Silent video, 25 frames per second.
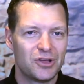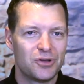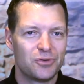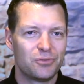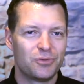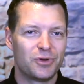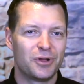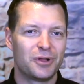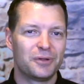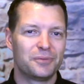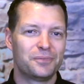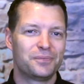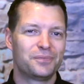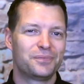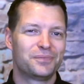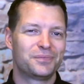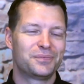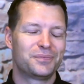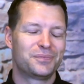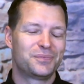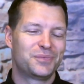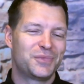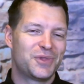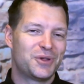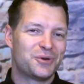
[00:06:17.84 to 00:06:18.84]
Well,
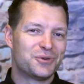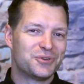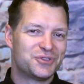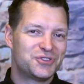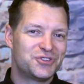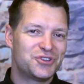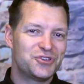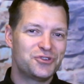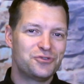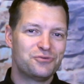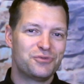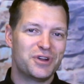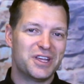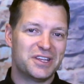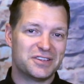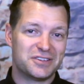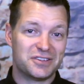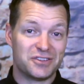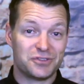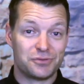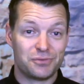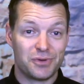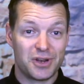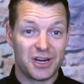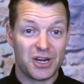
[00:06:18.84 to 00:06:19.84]
there are two
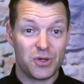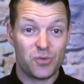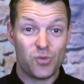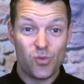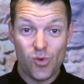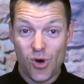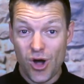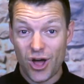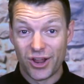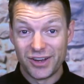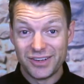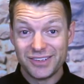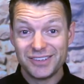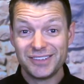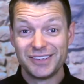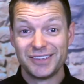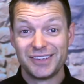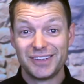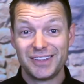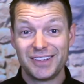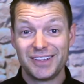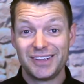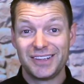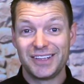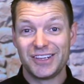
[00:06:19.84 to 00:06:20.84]
reasons really. One,
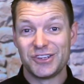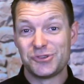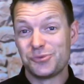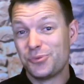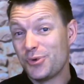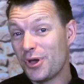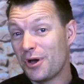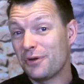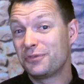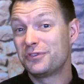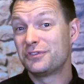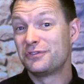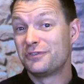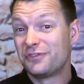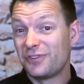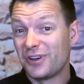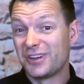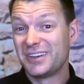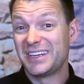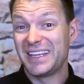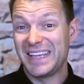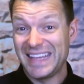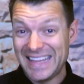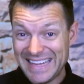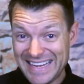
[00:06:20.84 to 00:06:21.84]
is we often
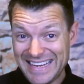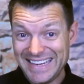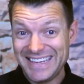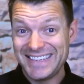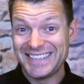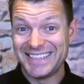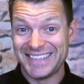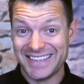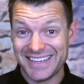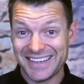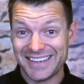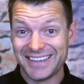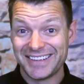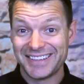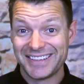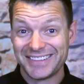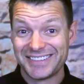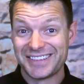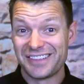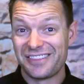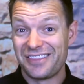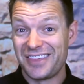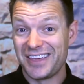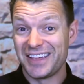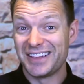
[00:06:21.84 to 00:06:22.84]
find it easier
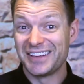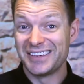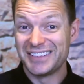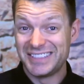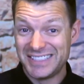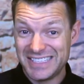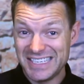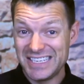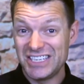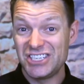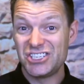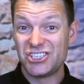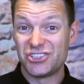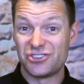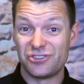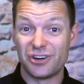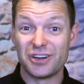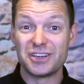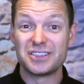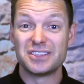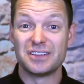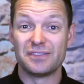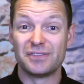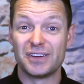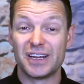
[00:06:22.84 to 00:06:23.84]
to think
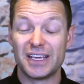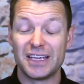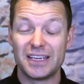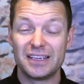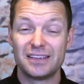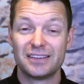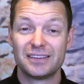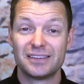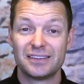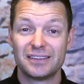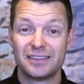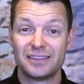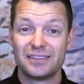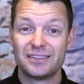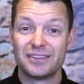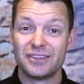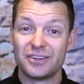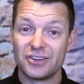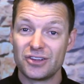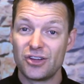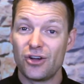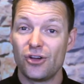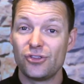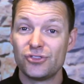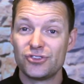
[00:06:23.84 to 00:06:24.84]
destructively
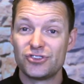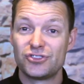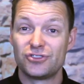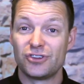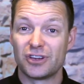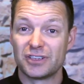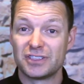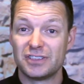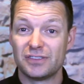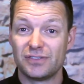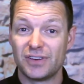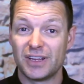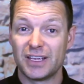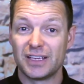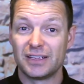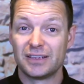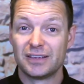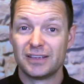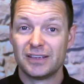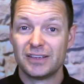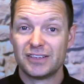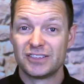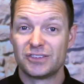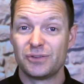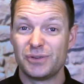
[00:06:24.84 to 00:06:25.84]
than constructively.
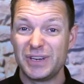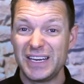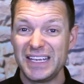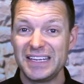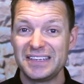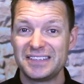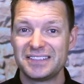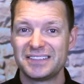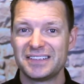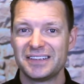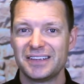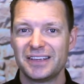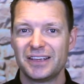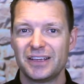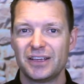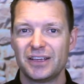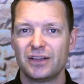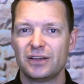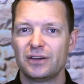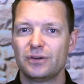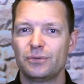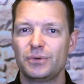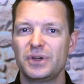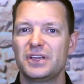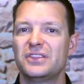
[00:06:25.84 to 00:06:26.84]
So at least
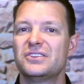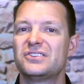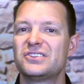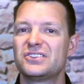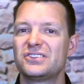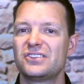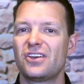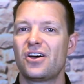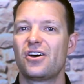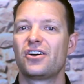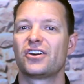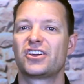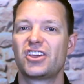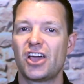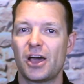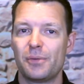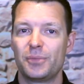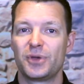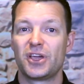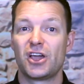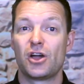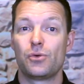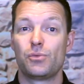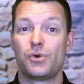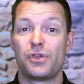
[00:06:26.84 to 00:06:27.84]
we can start
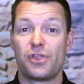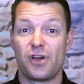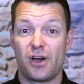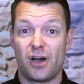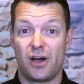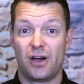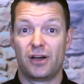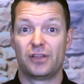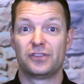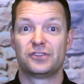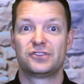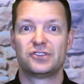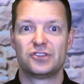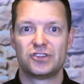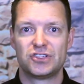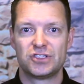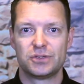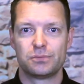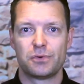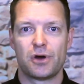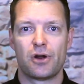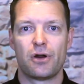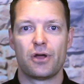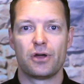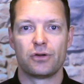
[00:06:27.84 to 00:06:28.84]
coming up with answers
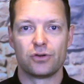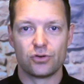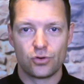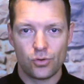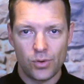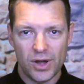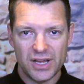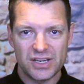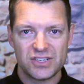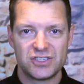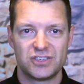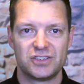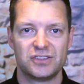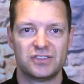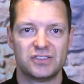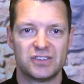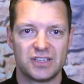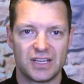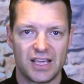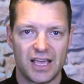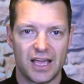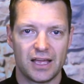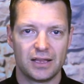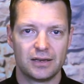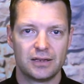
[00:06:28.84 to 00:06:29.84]
to our own questions
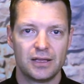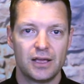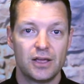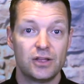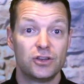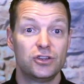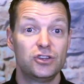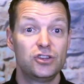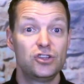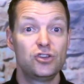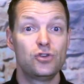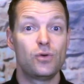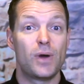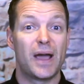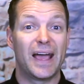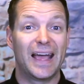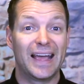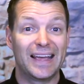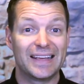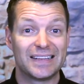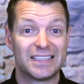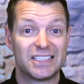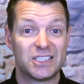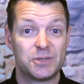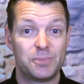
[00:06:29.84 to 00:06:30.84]
again, new
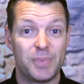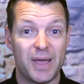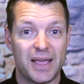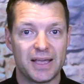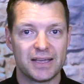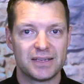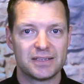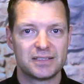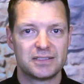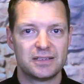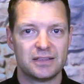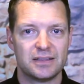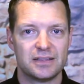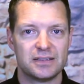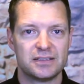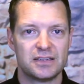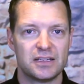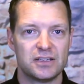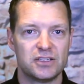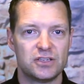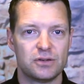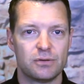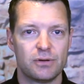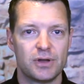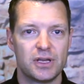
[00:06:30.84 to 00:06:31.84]
aspects to the
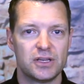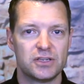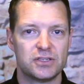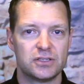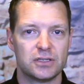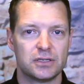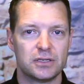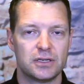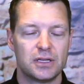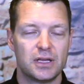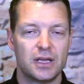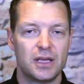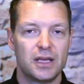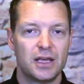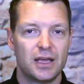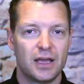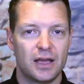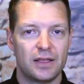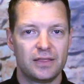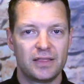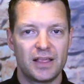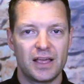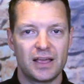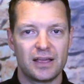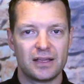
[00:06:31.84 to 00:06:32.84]
situation.
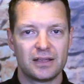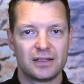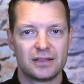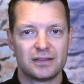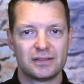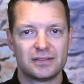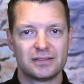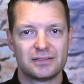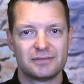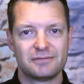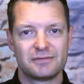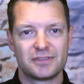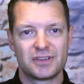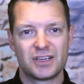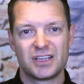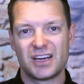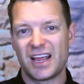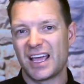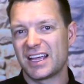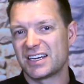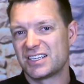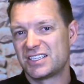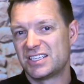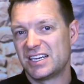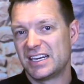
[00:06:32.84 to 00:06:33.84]
And that can
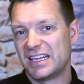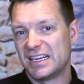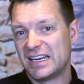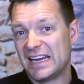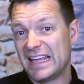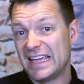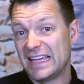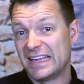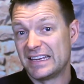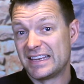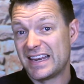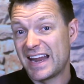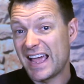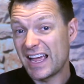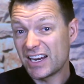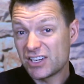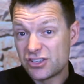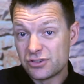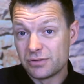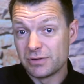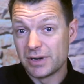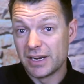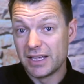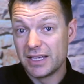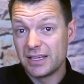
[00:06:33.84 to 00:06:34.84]
actually lead
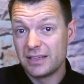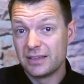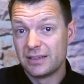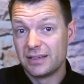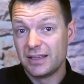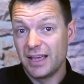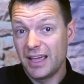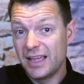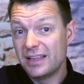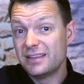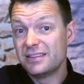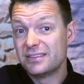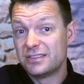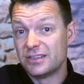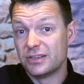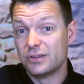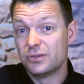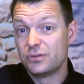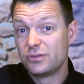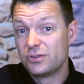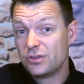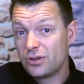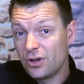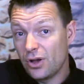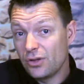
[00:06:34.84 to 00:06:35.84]
naturally
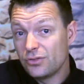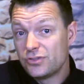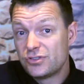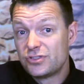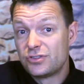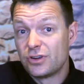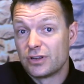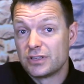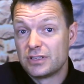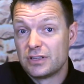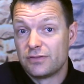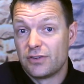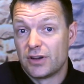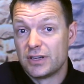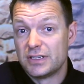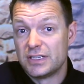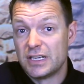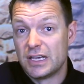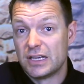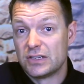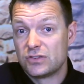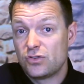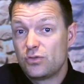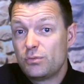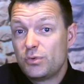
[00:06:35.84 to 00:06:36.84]
into constructive
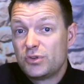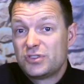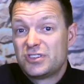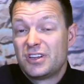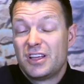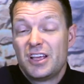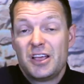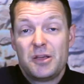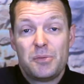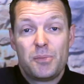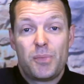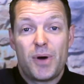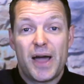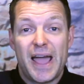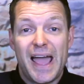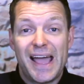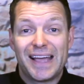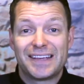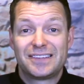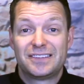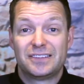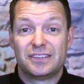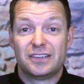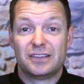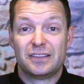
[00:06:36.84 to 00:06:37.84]
ideas. Almost by
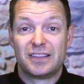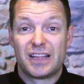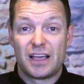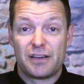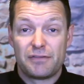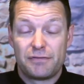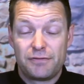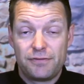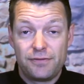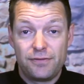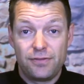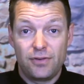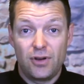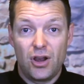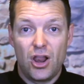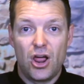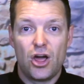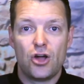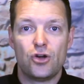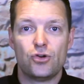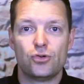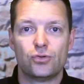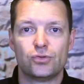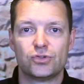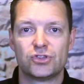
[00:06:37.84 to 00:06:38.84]
accident, that
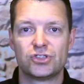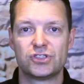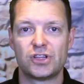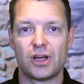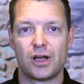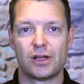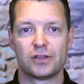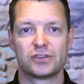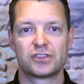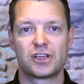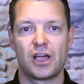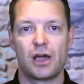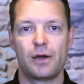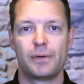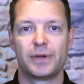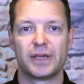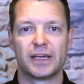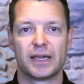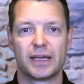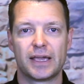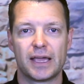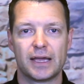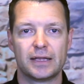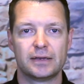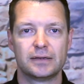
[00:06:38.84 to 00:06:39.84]
flow starts going
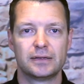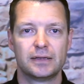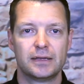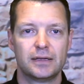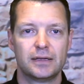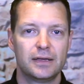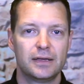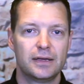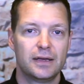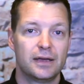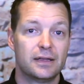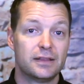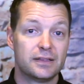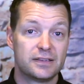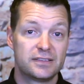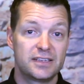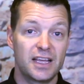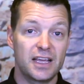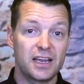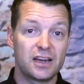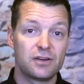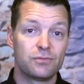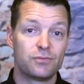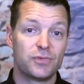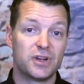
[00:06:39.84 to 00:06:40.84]
again. And the
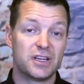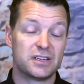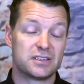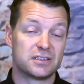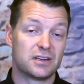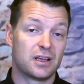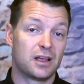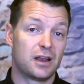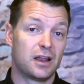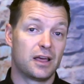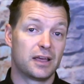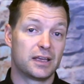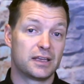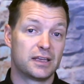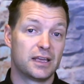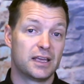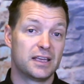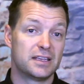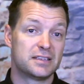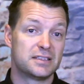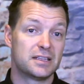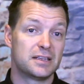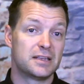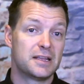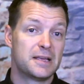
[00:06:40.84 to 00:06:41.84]
second reason I like it
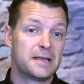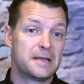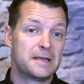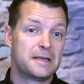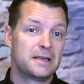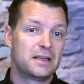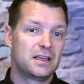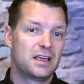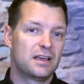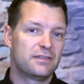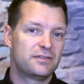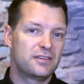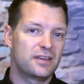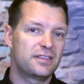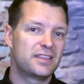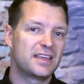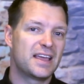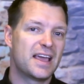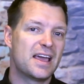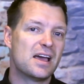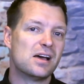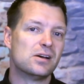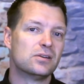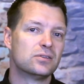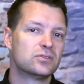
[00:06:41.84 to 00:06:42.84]
is that, if nothing
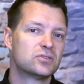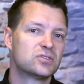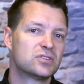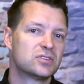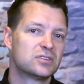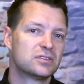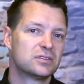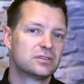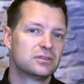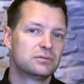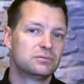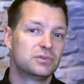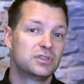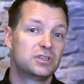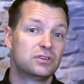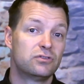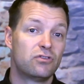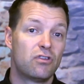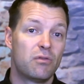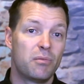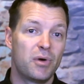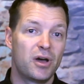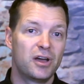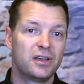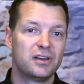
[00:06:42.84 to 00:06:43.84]
else, we can
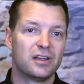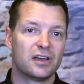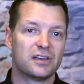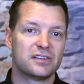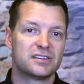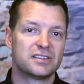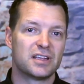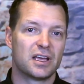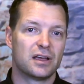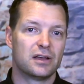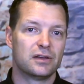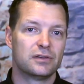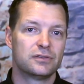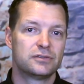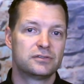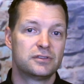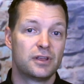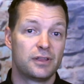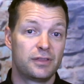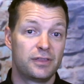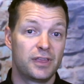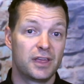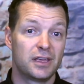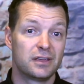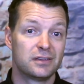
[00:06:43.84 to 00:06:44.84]
remind ourselves
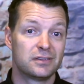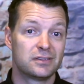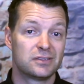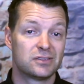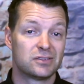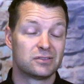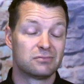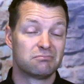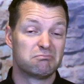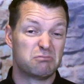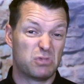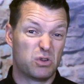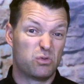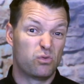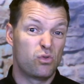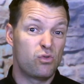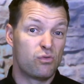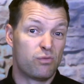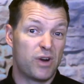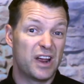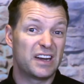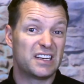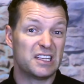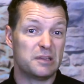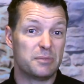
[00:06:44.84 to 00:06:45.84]
that things are
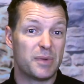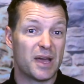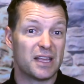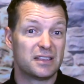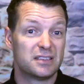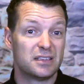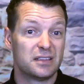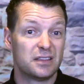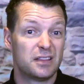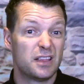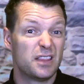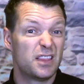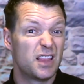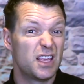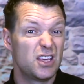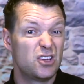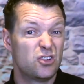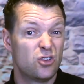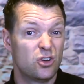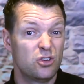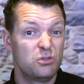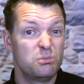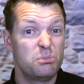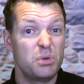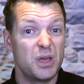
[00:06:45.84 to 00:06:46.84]
already better than they
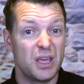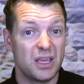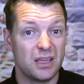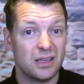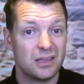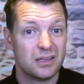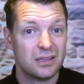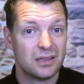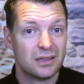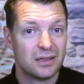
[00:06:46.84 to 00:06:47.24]
could be.